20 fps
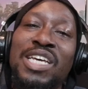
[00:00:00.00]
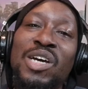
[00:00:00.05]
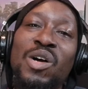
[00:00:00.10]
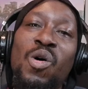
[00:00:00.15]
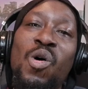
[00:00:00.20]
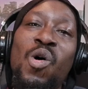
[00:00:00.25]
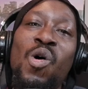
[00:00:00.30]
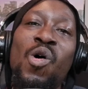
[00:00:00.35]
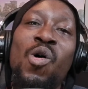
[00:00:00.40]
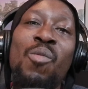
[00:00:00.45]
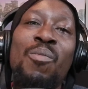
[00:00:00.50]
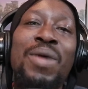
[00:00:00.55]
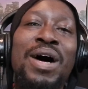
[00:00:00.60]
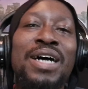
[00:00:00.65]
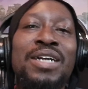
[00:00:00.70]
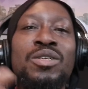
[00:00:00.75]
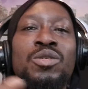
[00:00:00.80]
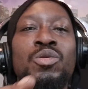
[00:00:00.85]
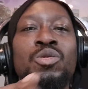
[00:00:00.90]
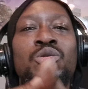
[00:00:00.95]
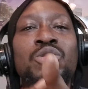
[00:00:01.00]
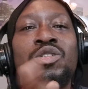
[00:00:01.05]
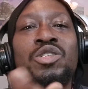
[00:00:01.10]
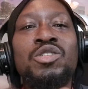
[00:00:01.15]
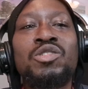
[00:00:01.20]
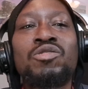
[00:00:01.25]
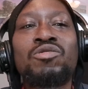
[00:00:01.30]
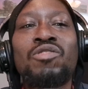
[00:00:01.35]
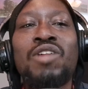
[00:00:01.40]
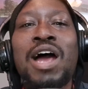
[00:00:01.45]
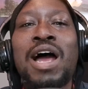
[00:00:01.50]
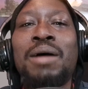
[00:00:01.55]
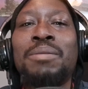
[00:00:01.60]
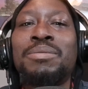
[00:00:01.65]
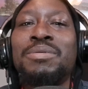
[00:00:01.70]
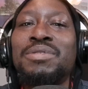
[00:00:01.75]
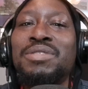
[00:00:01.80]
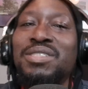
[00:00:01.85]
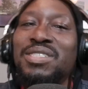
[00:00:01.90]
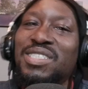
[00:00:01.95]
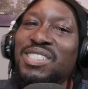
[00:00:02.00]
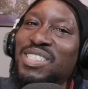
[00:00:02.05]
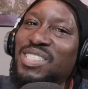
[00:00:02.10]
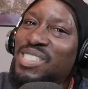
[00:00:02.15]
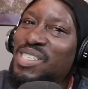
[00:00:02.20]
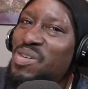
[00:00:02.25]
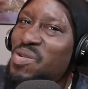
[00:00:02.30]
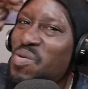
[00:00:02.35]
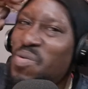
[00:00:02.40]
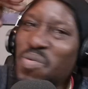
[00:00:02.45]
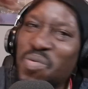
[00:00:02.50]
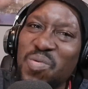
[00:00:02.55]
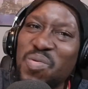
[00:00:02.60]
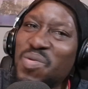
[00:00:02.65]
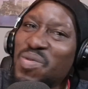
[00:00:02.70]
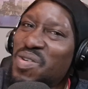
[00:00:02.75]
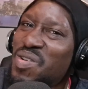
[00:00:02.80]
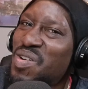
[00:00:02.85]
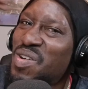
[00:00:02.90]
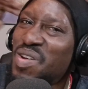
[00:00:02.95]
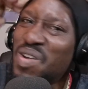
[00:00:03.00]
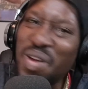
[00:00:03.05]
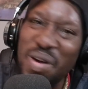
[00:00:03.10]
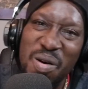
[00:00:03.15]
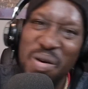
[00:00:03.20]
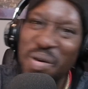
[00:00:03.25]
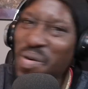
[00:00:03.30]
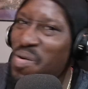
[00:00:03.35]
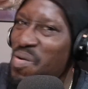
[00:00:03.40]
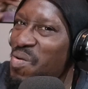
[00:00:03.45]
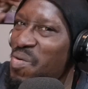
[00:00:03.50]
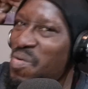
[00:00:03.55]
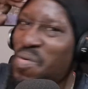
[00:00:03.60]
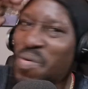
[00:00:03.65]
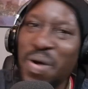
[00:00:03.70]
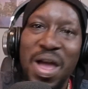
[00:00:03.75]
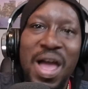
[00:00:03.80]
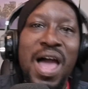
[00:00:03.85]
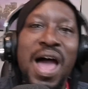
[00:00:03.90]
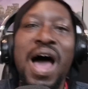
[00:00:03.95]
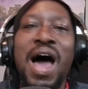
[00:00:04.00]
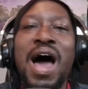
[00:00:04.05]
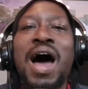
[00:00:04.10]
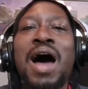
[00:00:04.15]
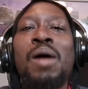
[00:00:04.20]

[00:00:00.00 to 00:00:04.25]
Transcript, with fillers: all my new subscribers. You know, I